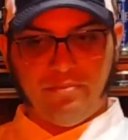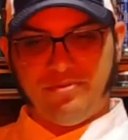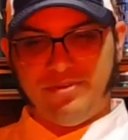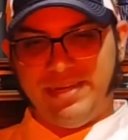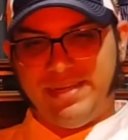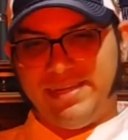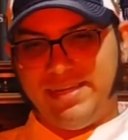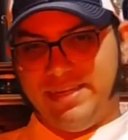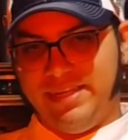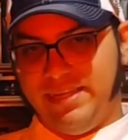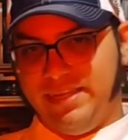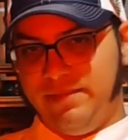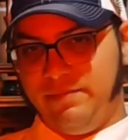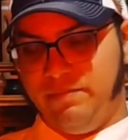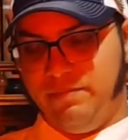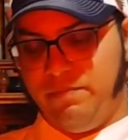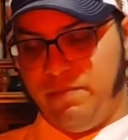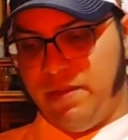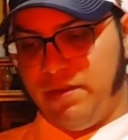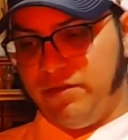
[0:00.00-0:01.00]
prickly
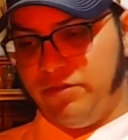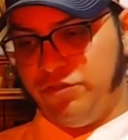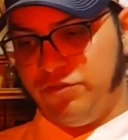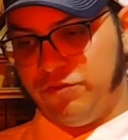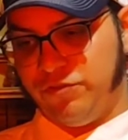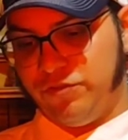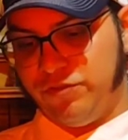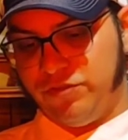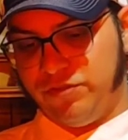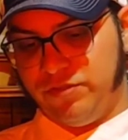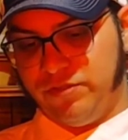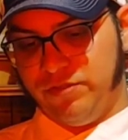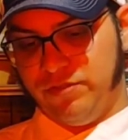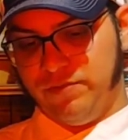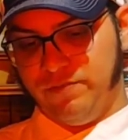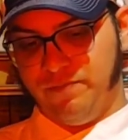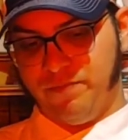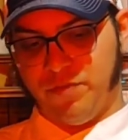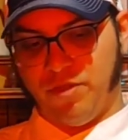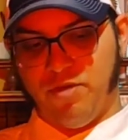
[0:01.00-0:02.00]
pear juice
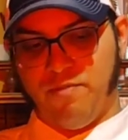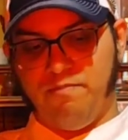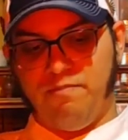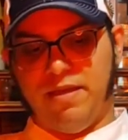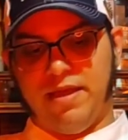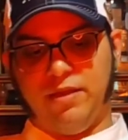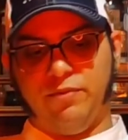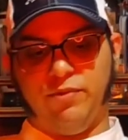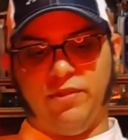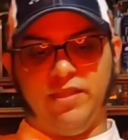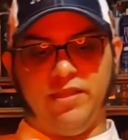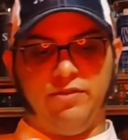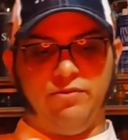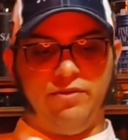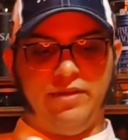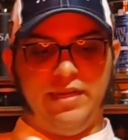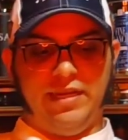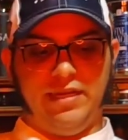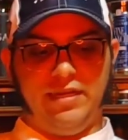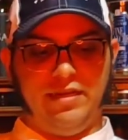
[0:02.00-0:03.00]
combined with the
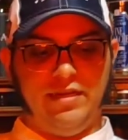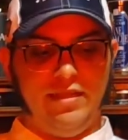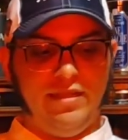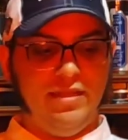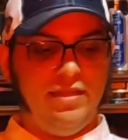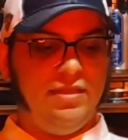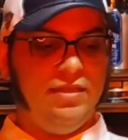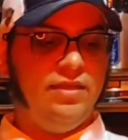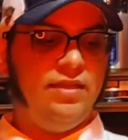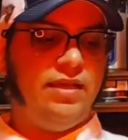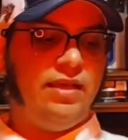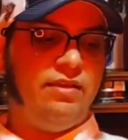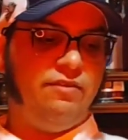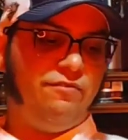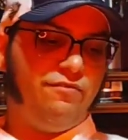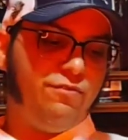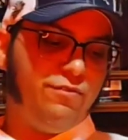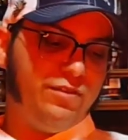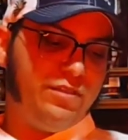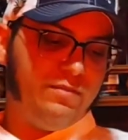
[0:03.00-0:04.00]
green, and
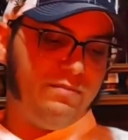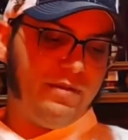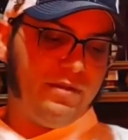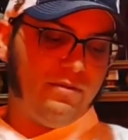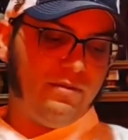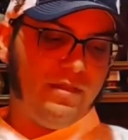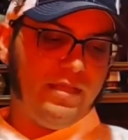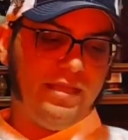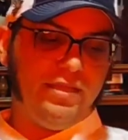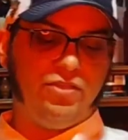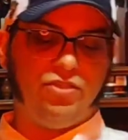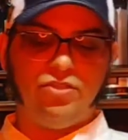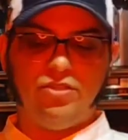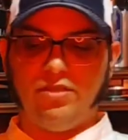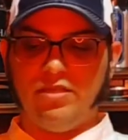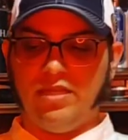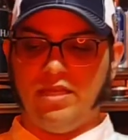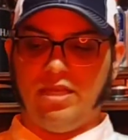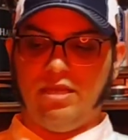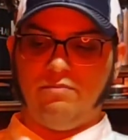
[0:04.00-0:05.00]
of course the barrel age.
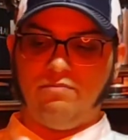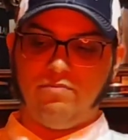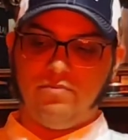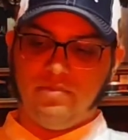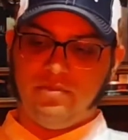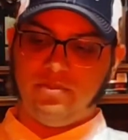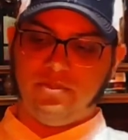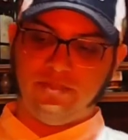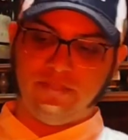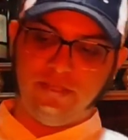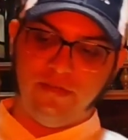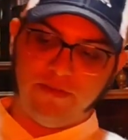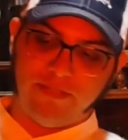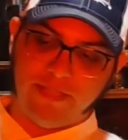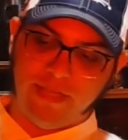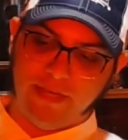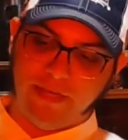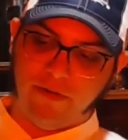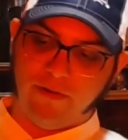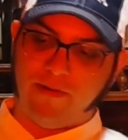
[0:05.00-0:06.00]
So it looks
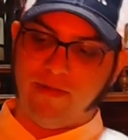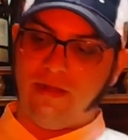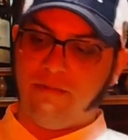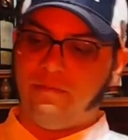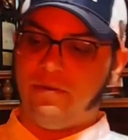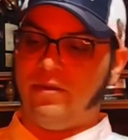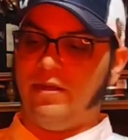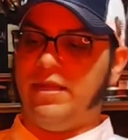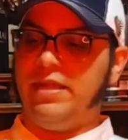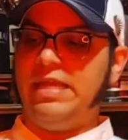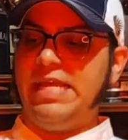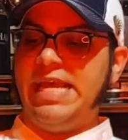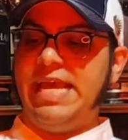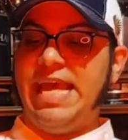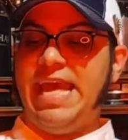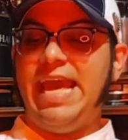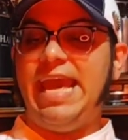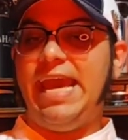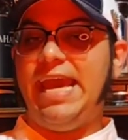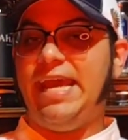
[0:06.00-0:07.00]
a little coppery,
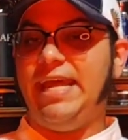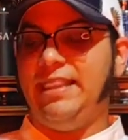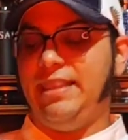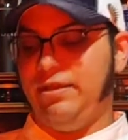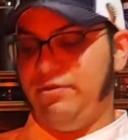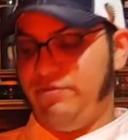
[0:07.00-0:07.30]
and the